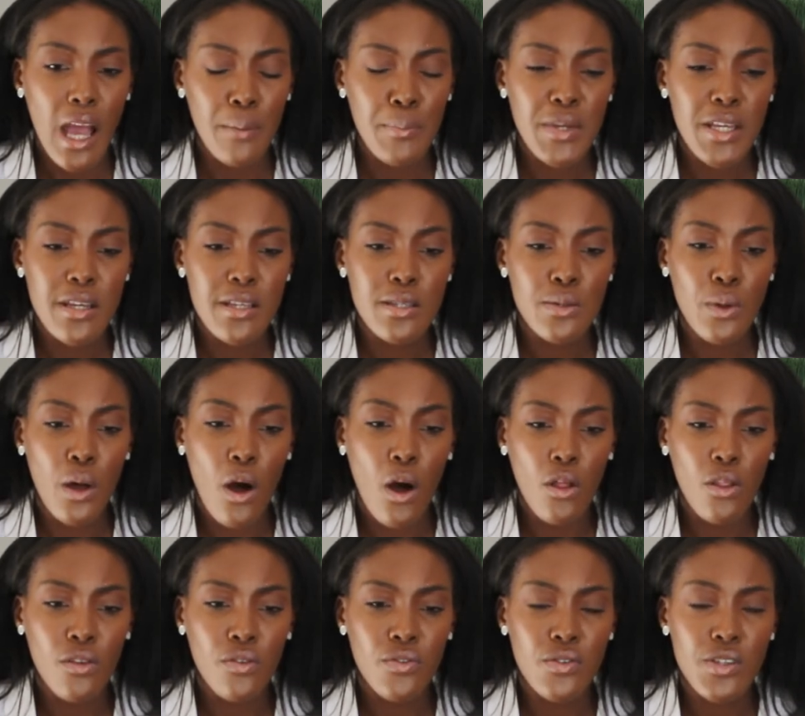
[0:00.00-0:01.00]
yeah, because
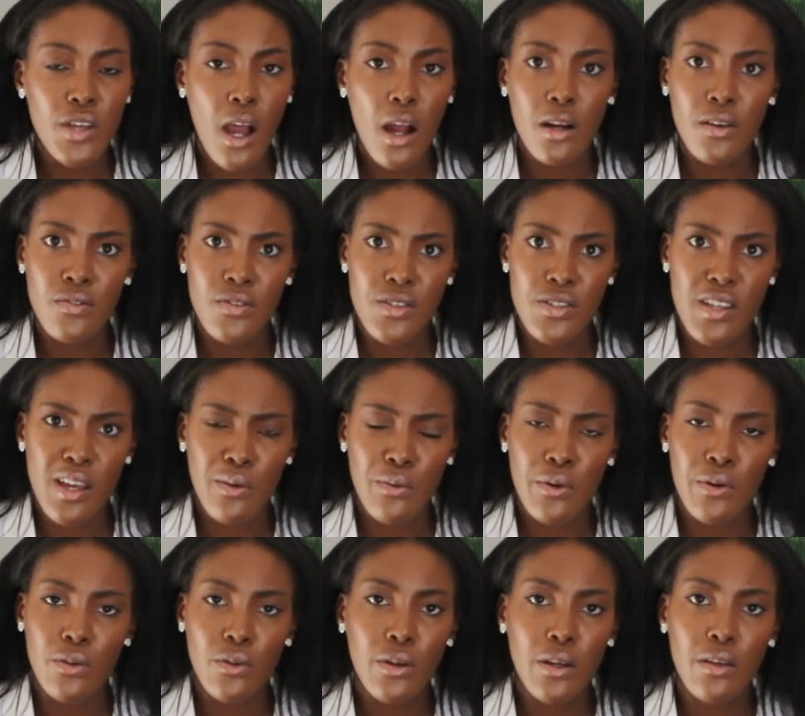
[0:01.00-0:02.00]
all the photographers
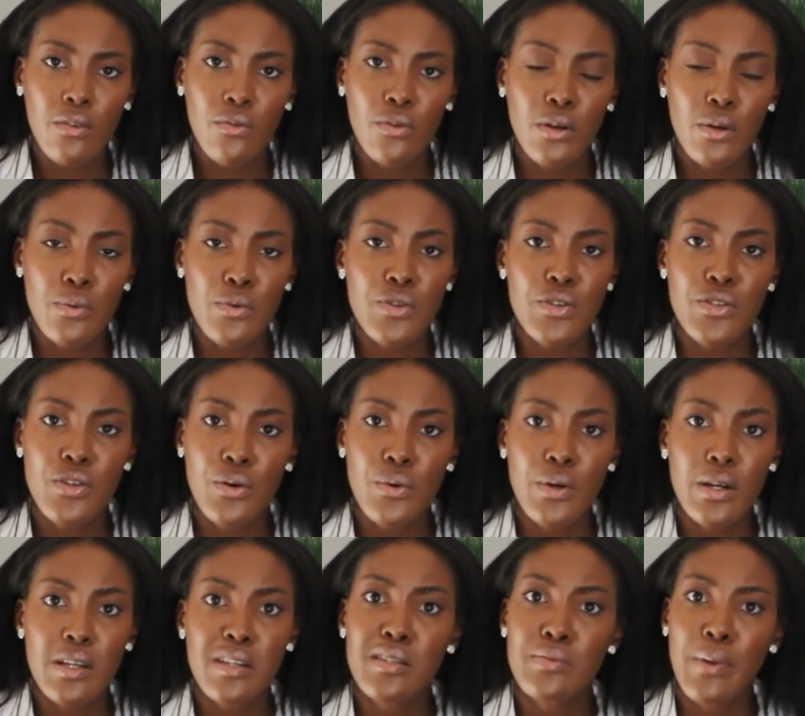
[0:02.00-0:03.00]
that we were looking for were
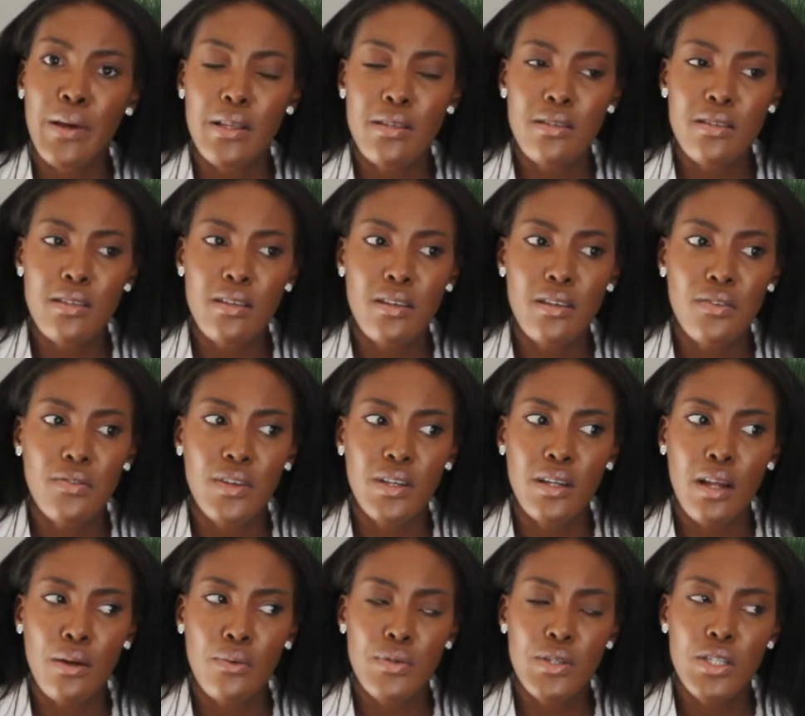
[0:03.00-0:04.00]
so expensive,
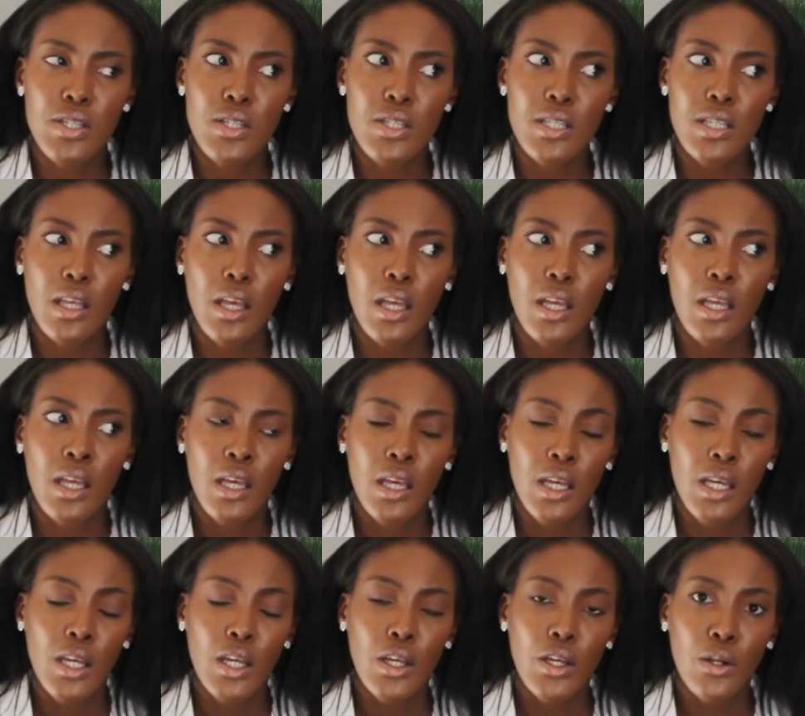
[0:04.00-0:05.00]
and I was just like,
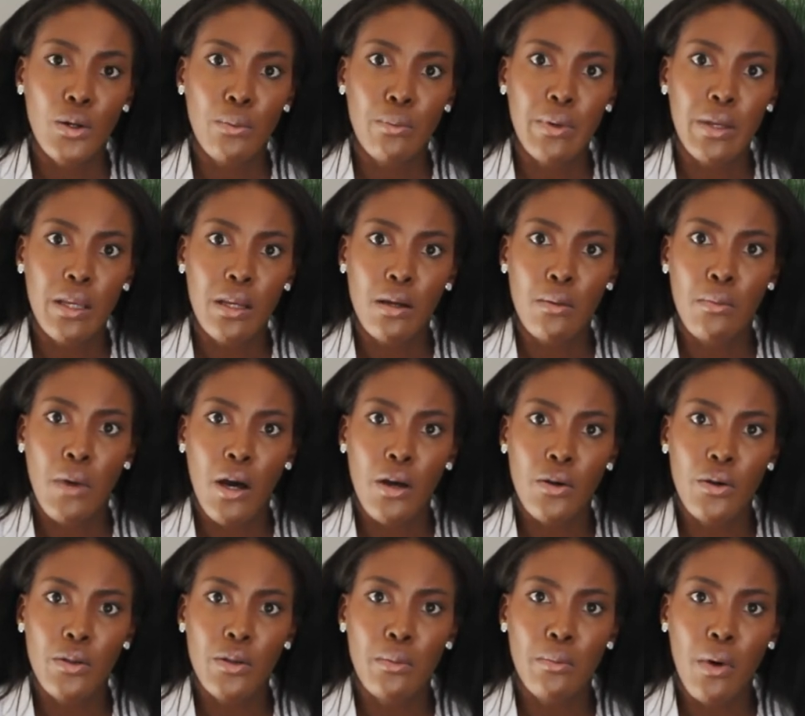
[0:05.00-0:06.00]
you know, being a
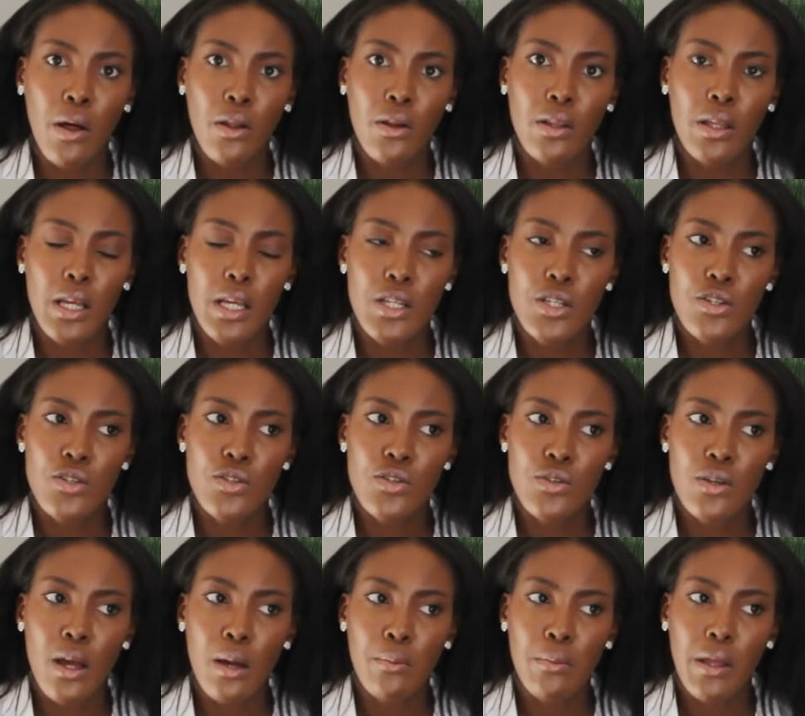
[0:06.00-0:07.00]
model in the modeling
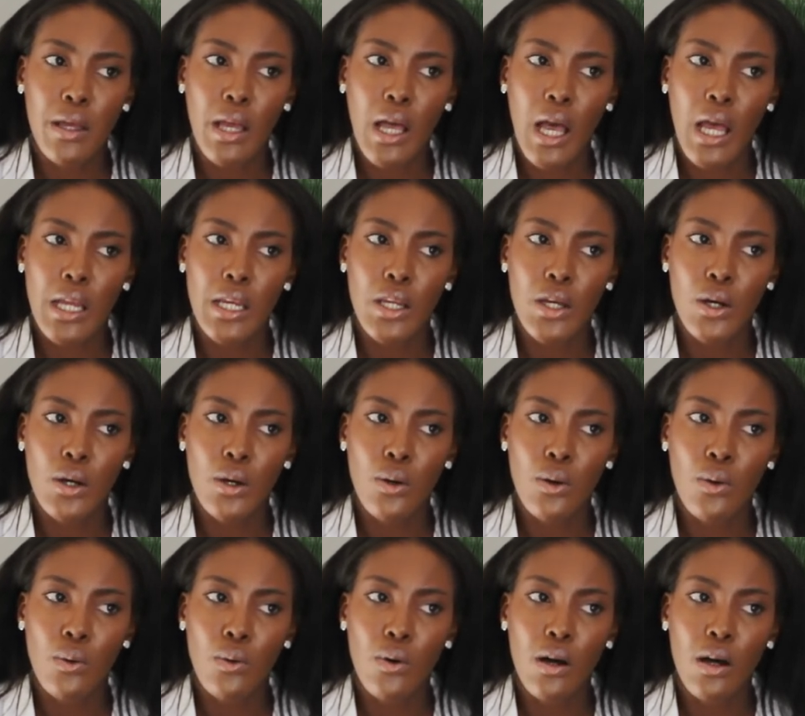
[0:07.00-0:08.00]
industry, I'm like, I
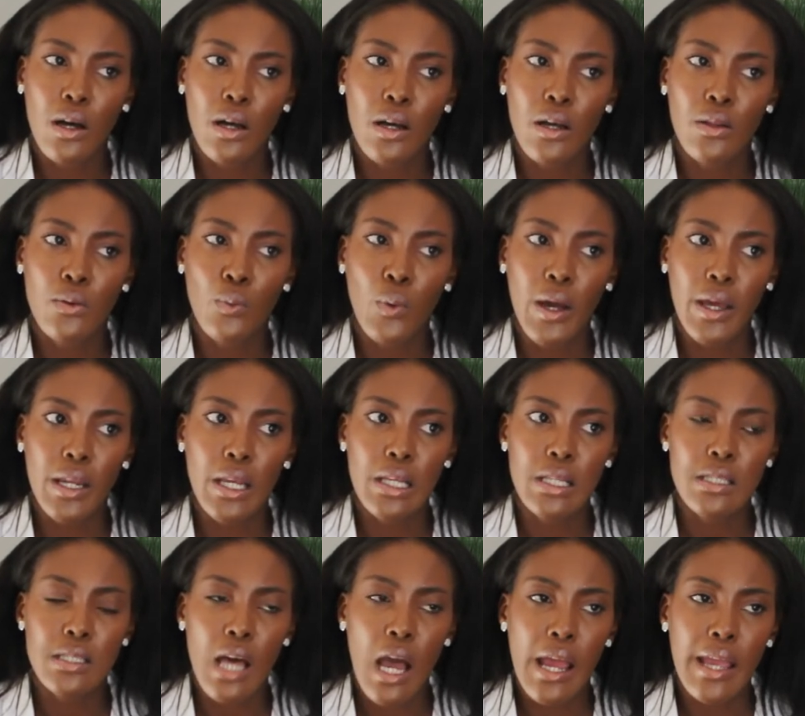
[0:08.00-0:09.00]
know uh,
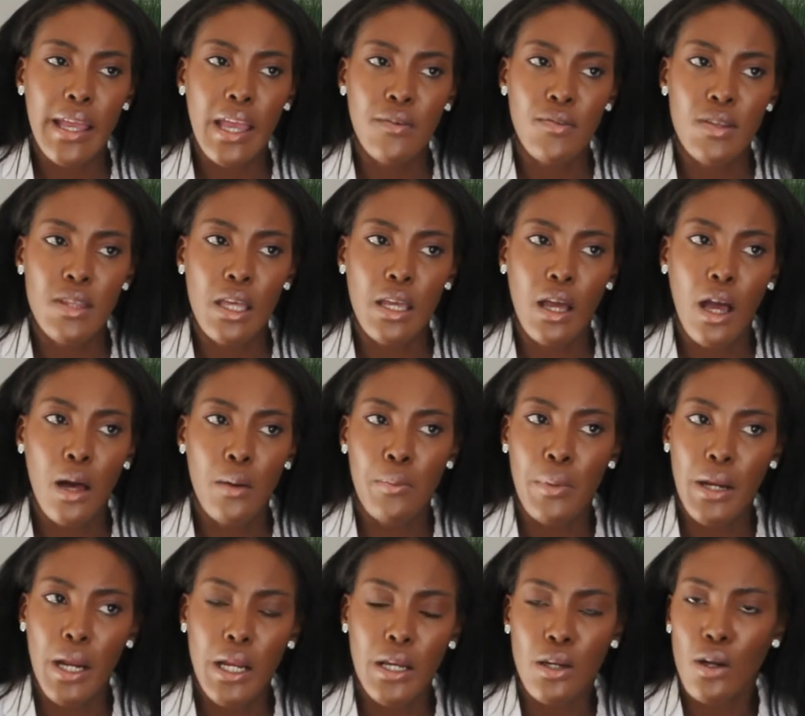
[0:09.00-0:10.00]
weddings hike everything
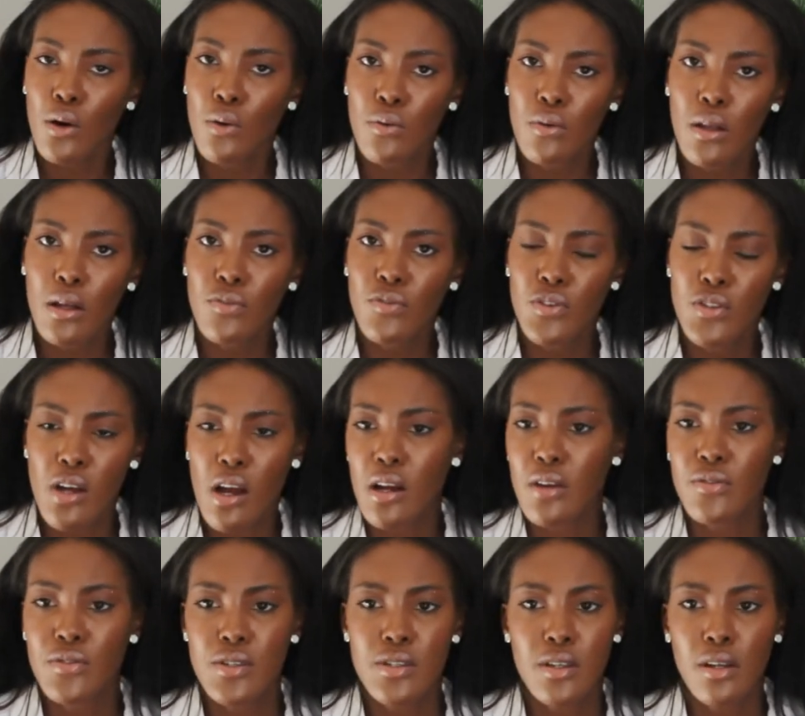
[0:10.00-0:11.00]
up, but I know
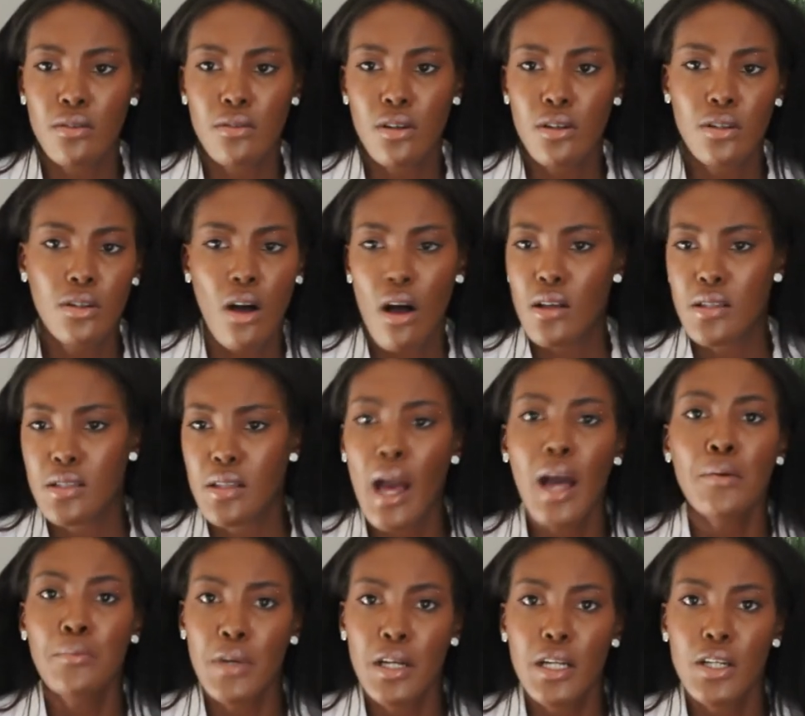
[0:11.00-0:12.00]
photographers don't cost
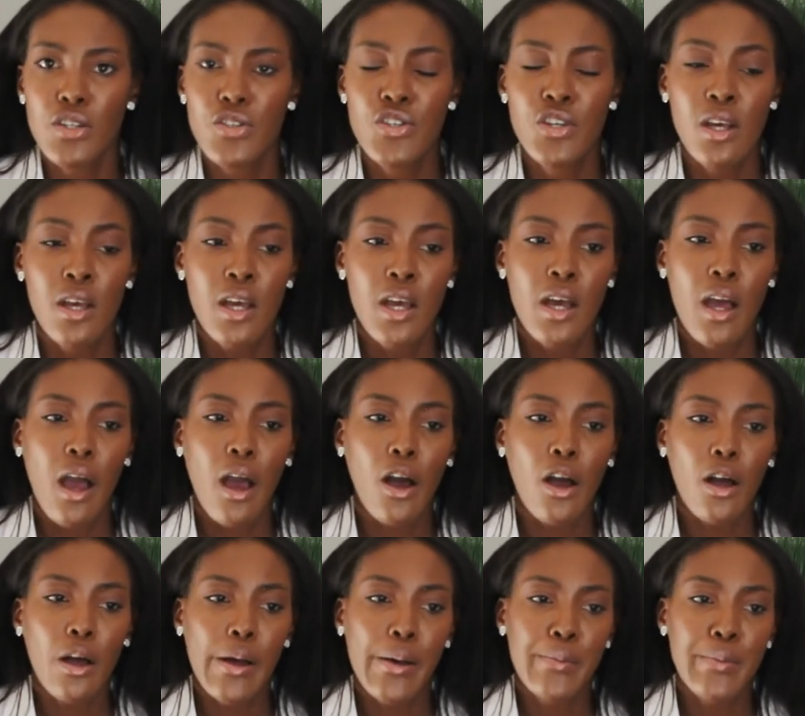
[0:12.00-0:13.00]
that much.
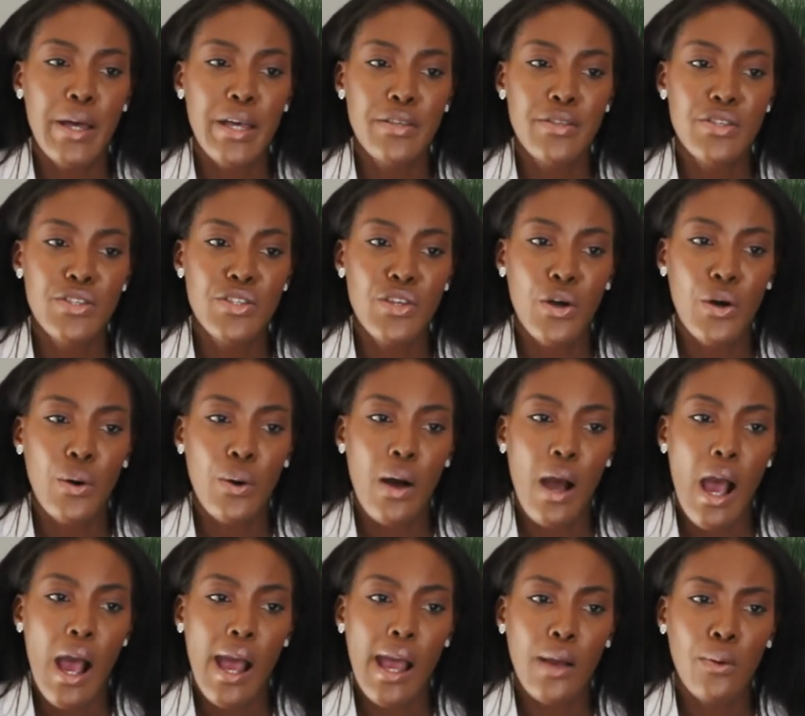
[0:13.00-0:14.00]
Um, and
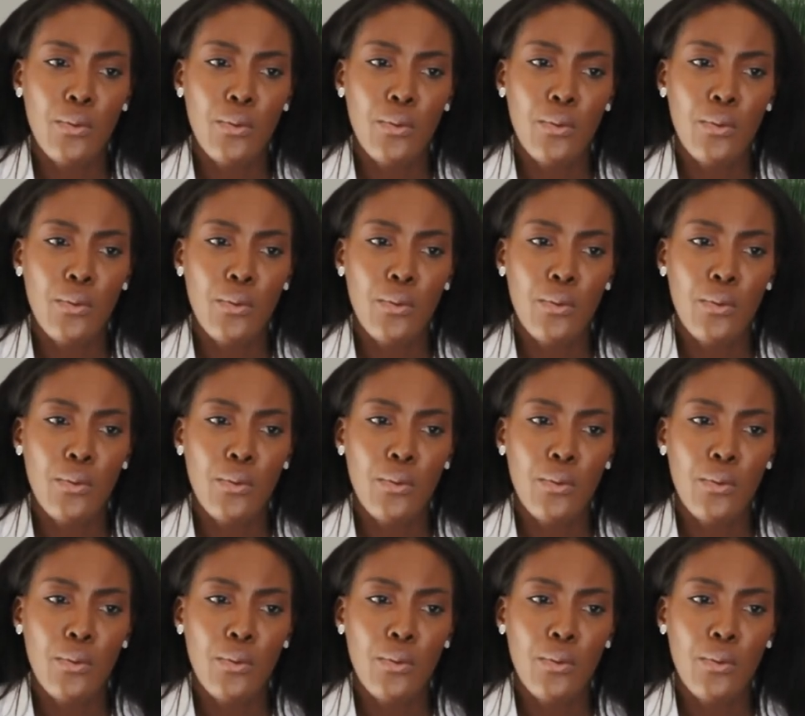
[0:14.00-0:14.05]
so